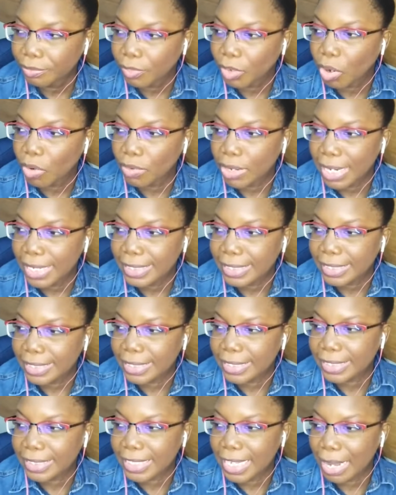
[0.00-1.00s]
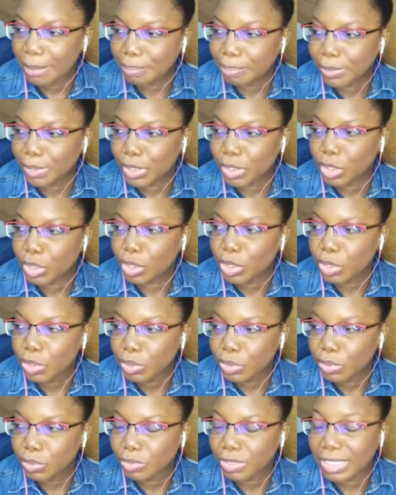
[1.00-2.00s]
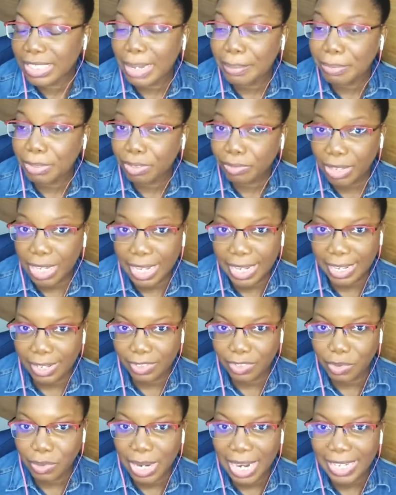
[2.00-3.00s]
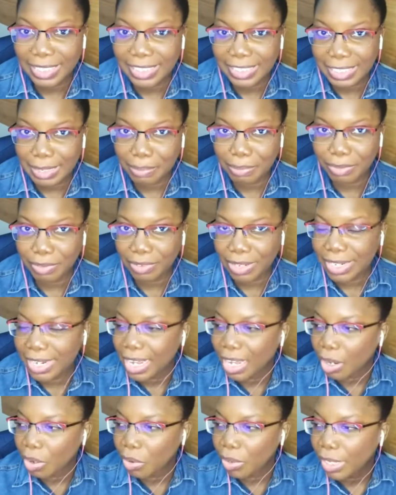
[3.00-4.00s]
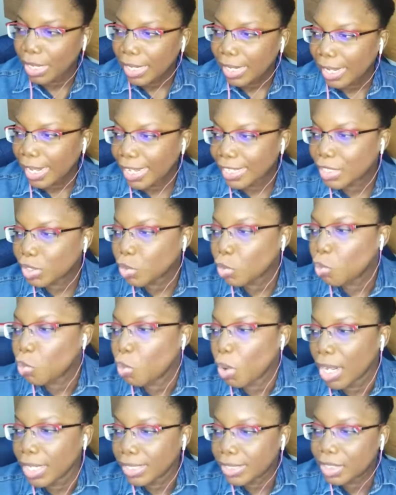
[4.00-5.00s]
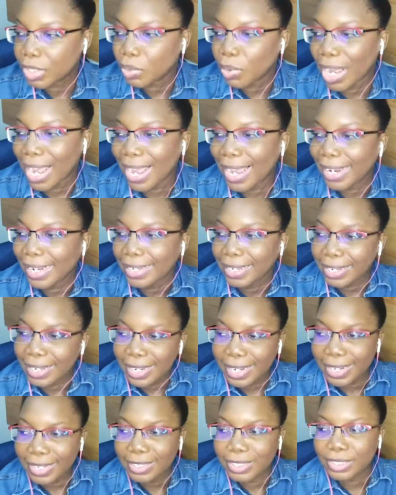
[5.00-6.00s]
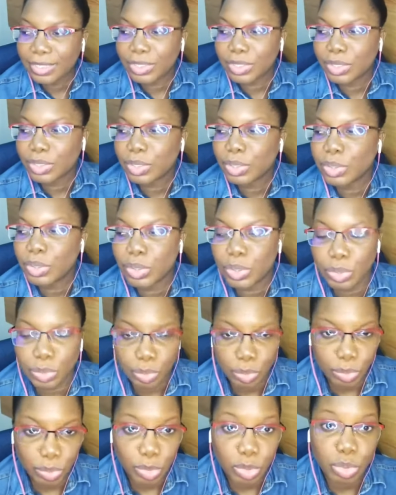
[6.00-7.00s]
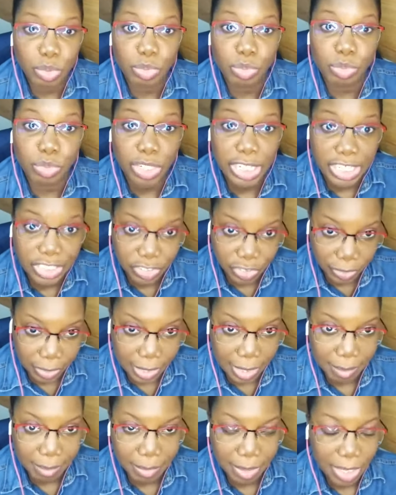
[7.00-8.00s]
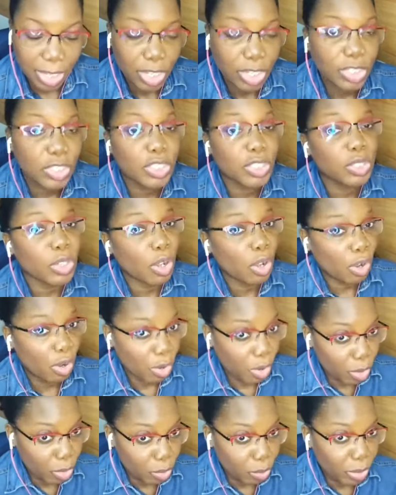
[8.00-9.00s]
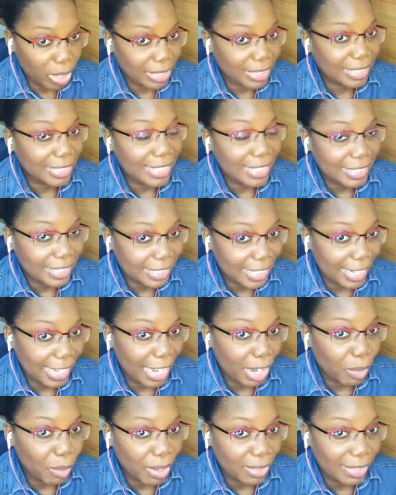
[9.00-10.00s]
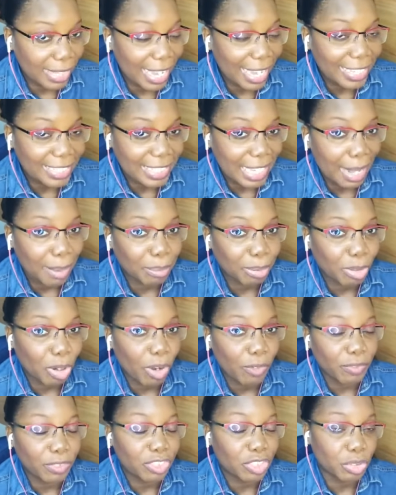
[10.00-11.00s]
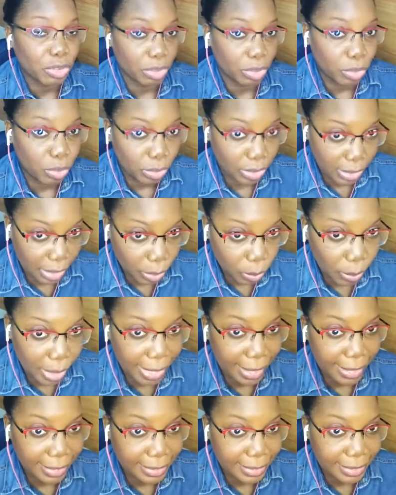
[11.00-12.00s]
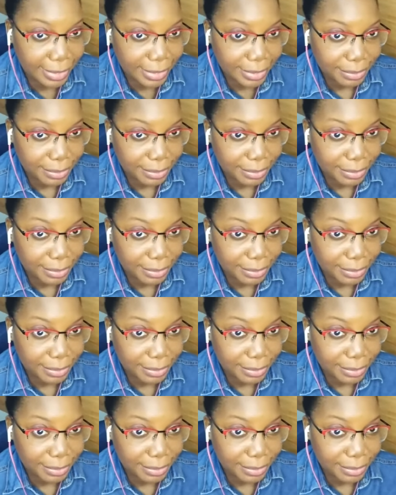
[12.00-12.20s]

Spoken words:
All right, step three. So we're at step three now. It's what do I need to do to reach them? So we're still sticking with the example of losing weight.